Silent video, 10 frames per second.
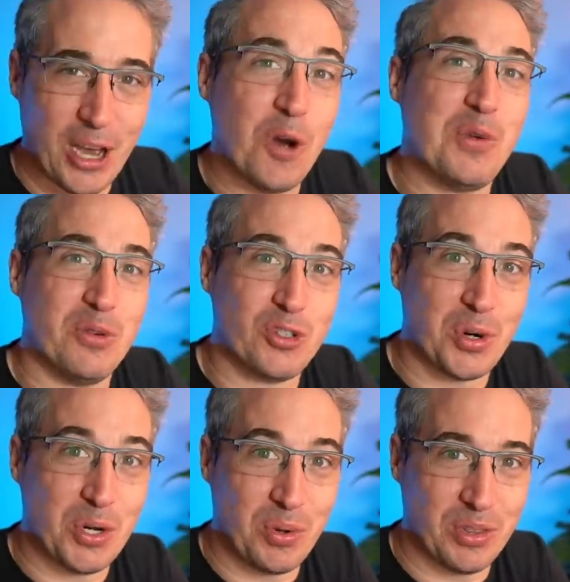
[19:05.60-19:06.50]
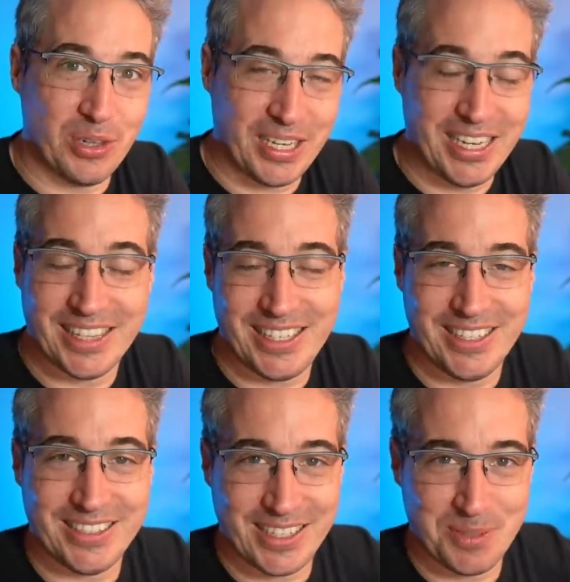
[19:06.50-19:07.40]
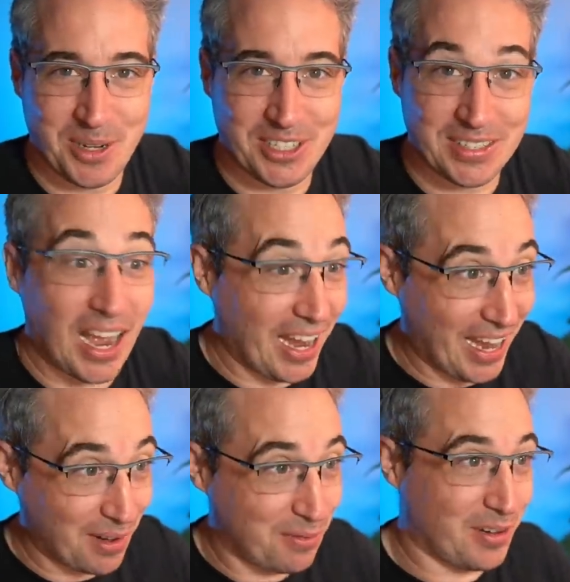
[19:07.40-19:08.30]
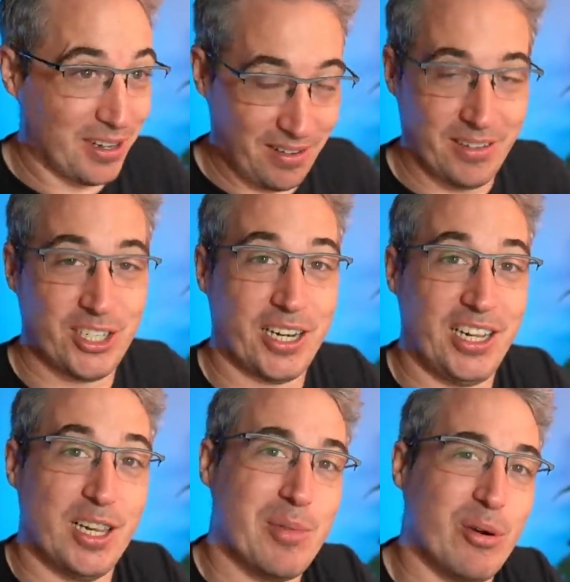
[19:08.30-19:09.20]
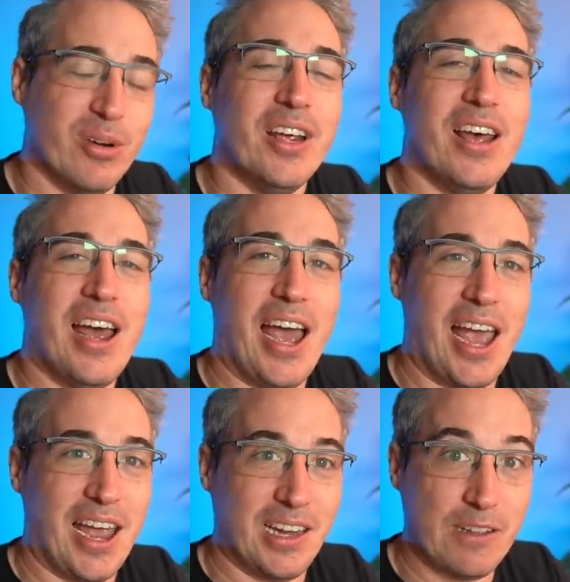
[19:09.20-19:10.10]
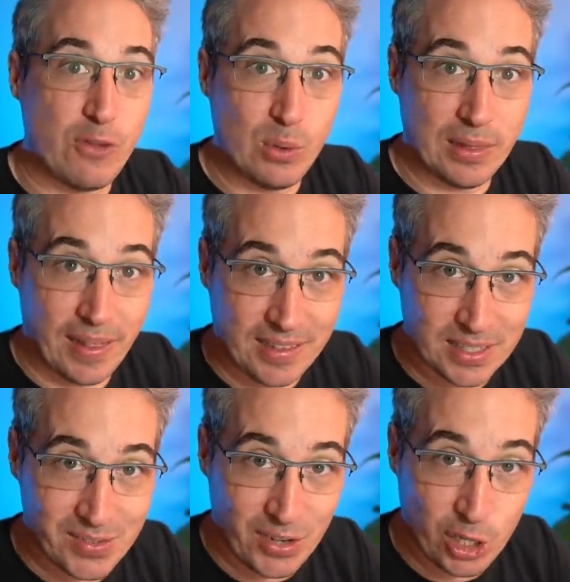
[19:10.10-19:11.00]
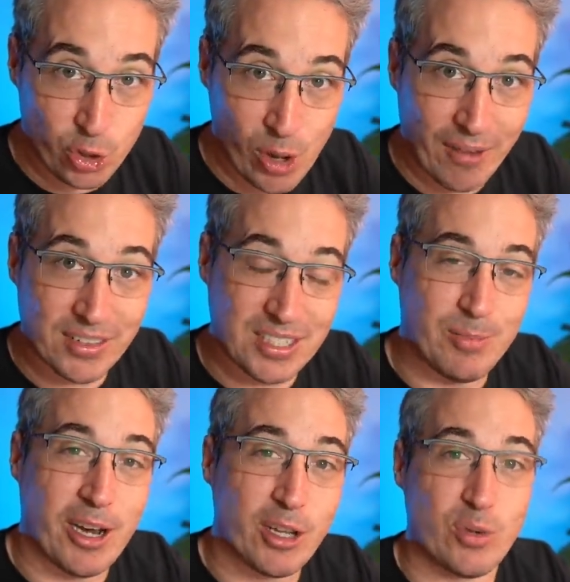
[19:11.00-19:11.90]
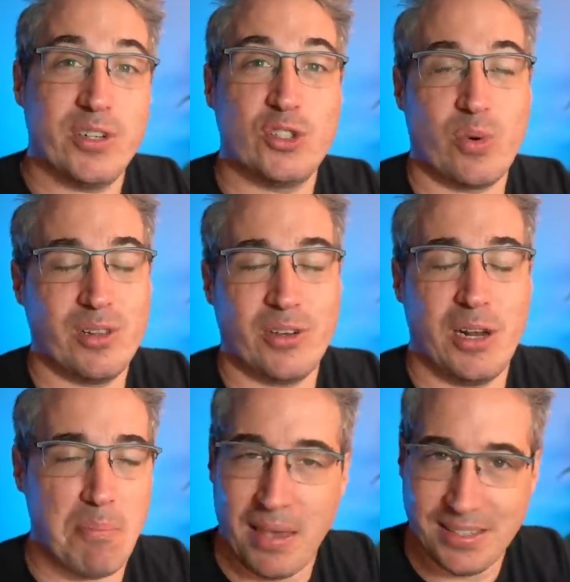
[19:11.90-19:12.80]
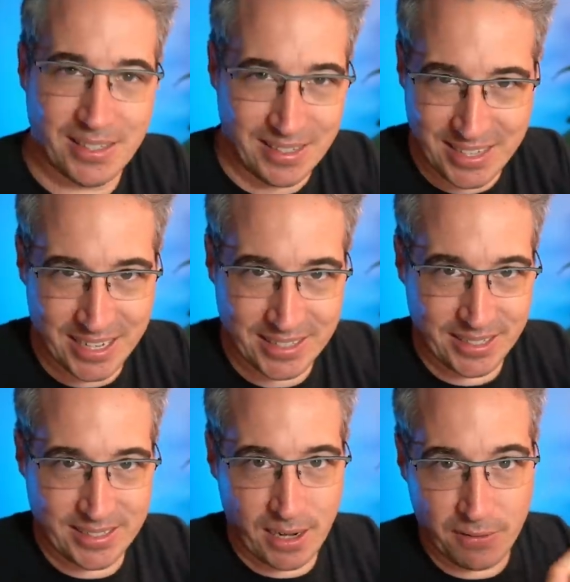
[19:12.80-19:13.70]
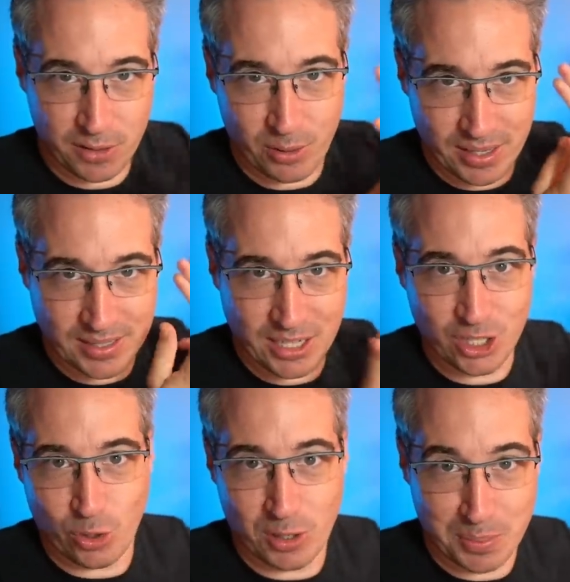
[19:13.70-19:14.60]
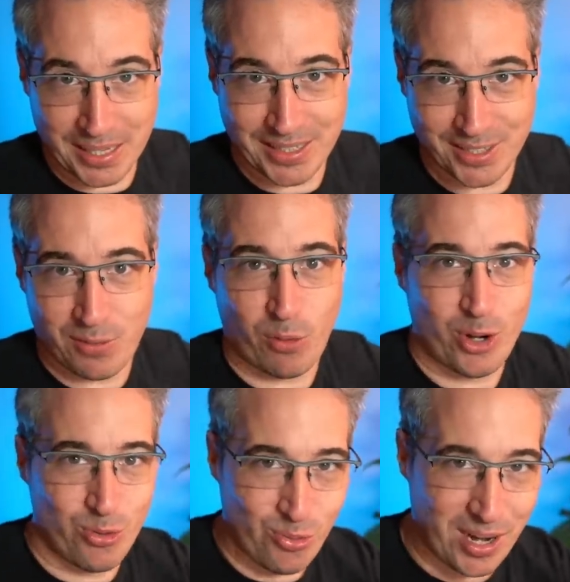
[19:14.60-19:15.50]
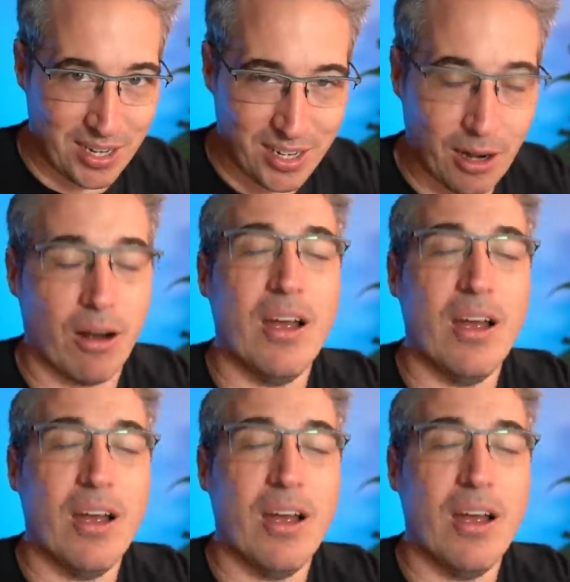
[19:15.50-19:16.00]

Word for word: I hope you enjoyed looking at these as much as I had fun checking them out. And if you like this video and you haven't seen my other ones where I look at amazing CSS stuff, there is a short playlist for you right here.